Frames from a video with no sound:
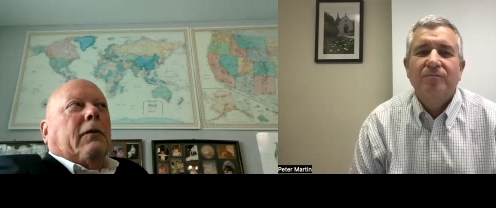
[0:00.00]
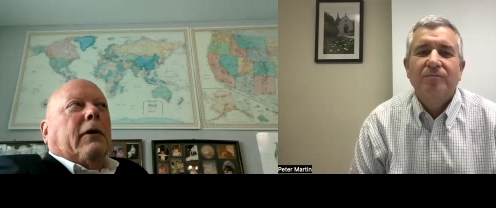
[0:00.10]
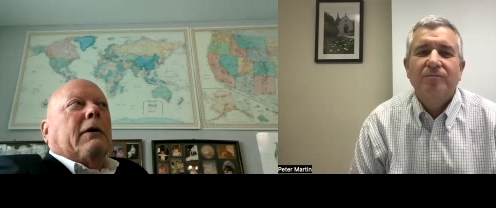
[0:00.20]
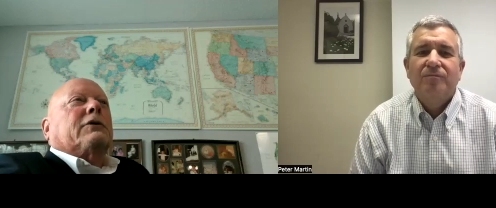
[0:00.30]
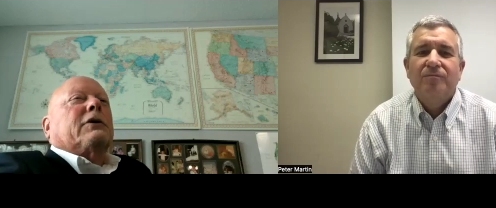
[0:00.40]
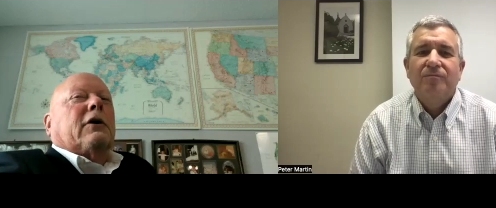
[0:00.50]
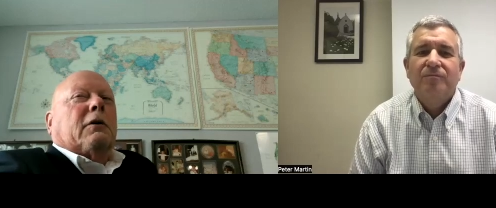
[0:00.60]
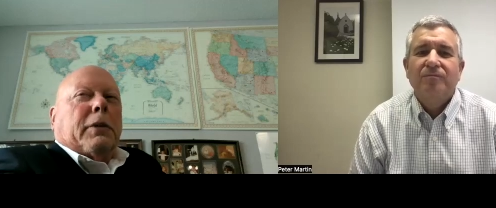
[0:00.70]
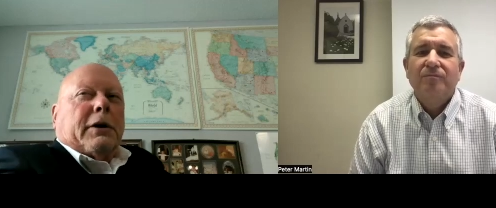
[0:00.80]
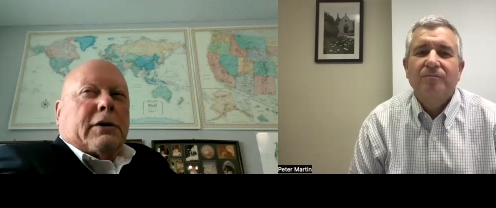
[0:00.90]
Speaker 1: it was in
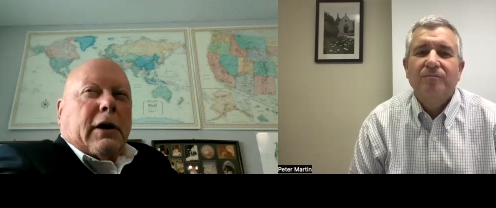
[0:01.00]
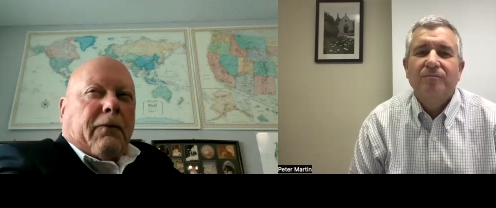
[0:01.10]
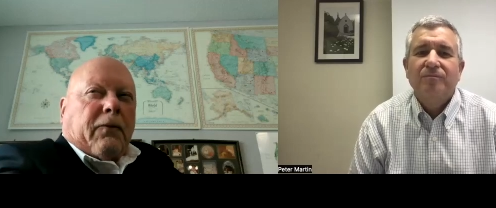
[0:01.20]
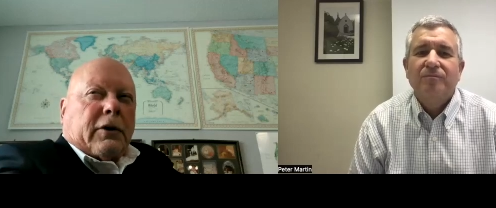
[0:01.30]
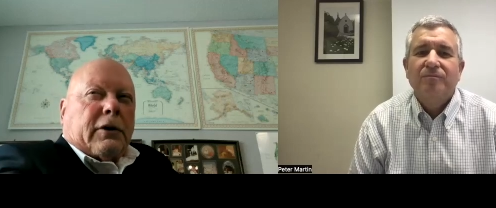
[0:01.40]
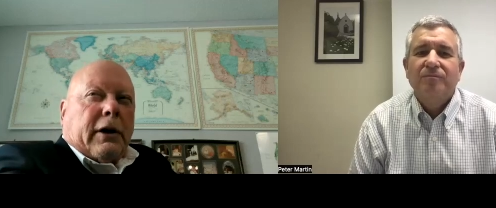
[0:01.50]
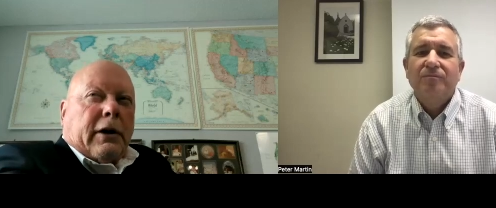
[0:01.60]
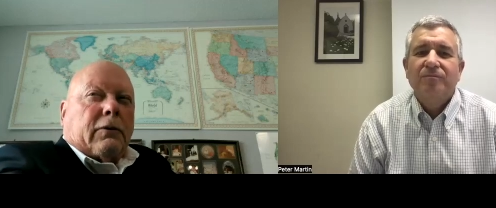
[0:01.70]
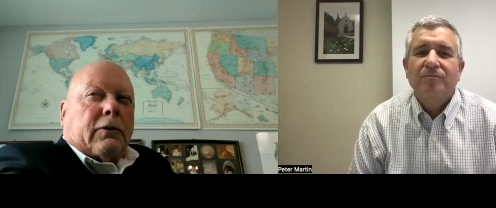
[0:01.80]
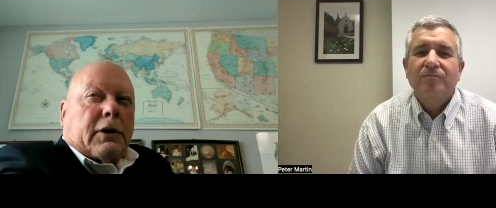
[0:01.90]
their best
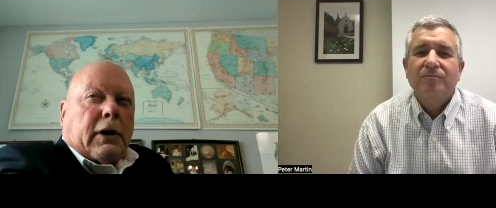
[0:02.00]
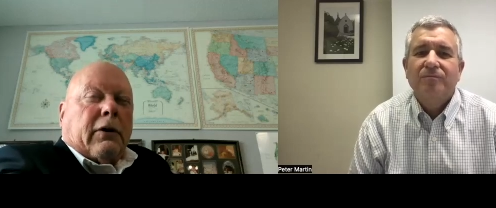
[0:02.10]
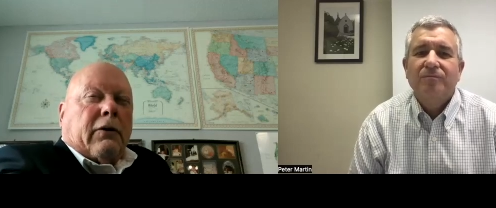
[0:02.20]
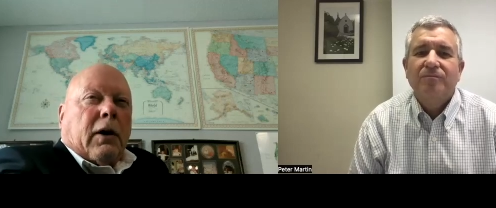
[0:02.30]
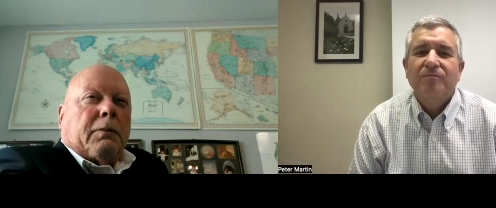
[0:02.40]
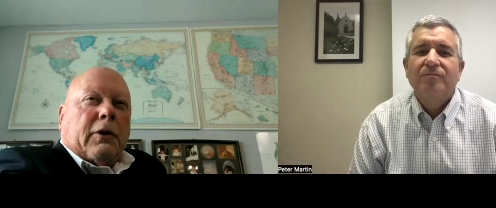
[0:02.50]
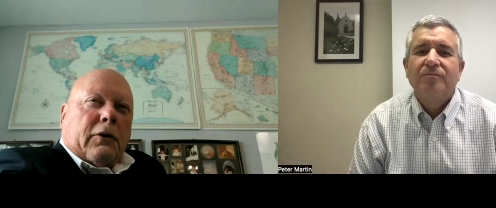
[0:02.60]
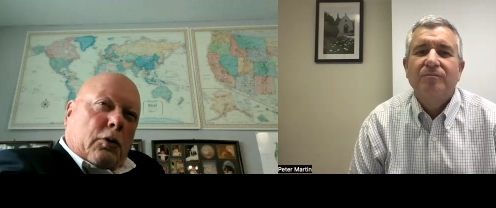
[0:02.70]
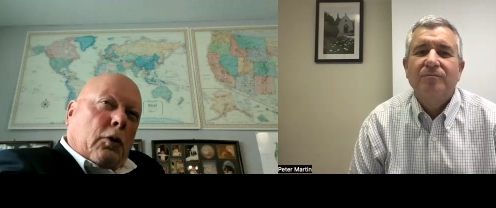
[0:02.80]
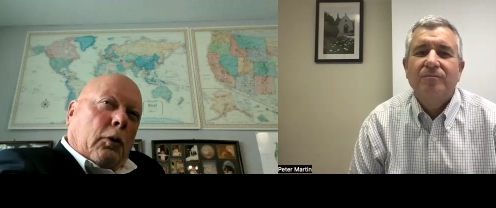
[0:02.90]
interest to give up
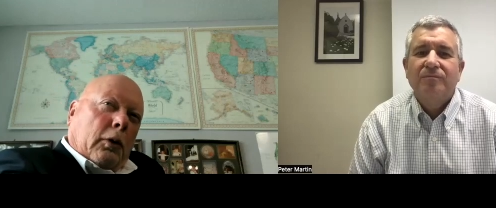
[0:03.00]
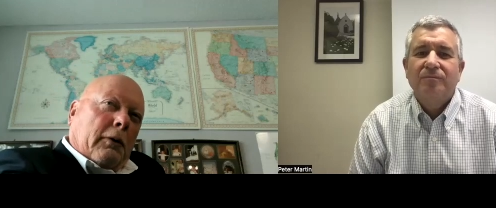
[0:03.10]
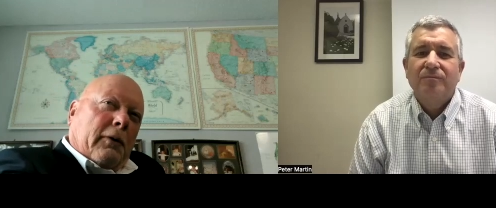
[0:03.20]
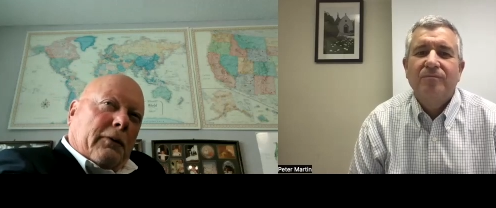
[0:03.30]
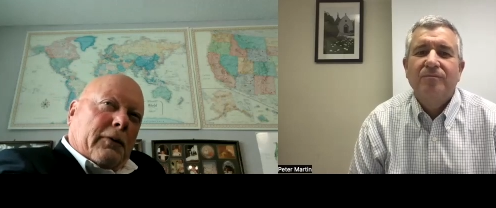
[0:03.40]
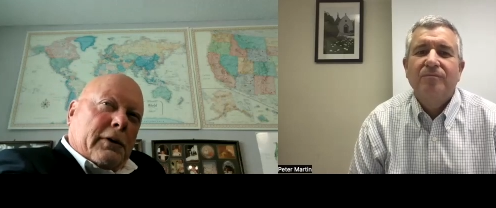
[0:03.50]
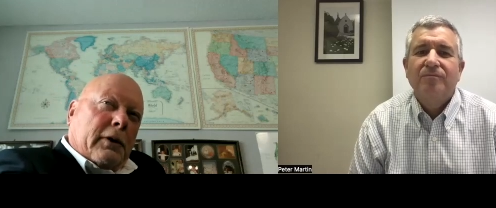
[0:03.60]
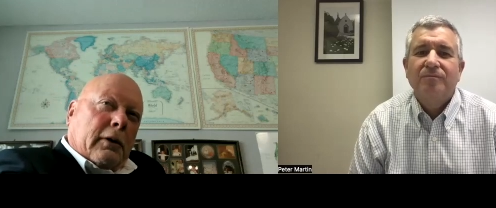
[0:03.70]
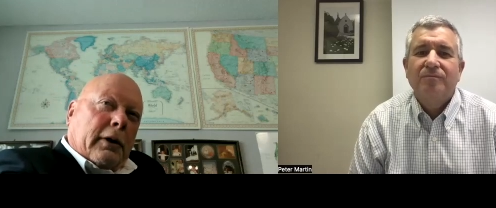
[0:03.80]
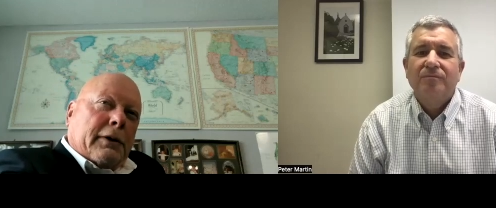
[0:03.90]
control of their
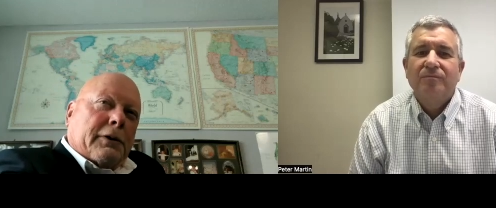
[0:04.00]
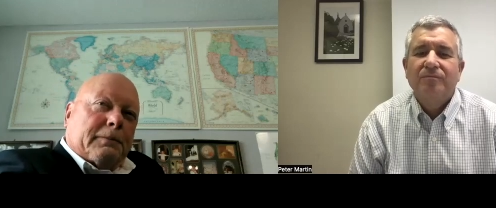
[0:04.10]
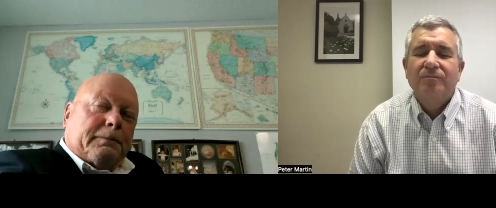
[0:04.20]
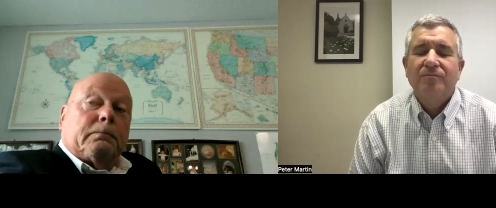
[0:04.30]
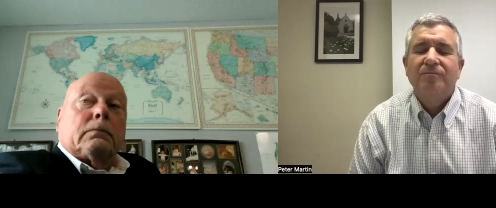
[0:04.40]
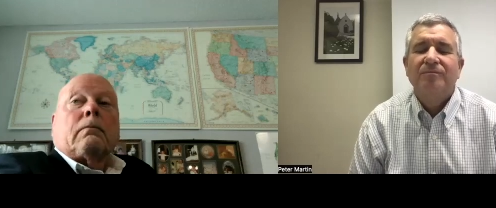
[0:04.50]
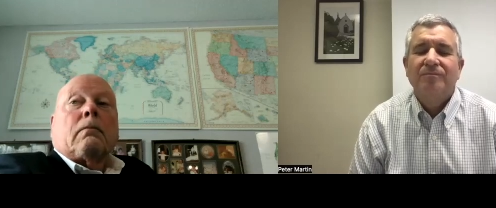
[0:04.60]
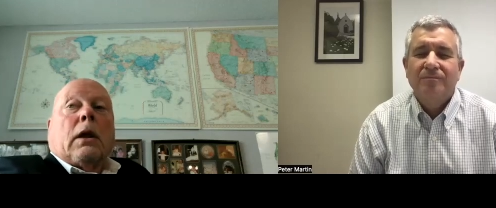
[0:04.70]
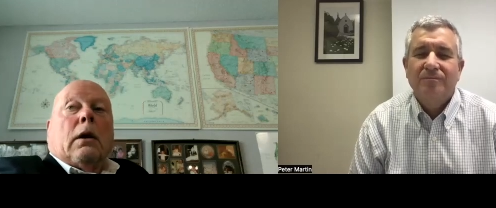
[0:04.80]
facilities. Hmm.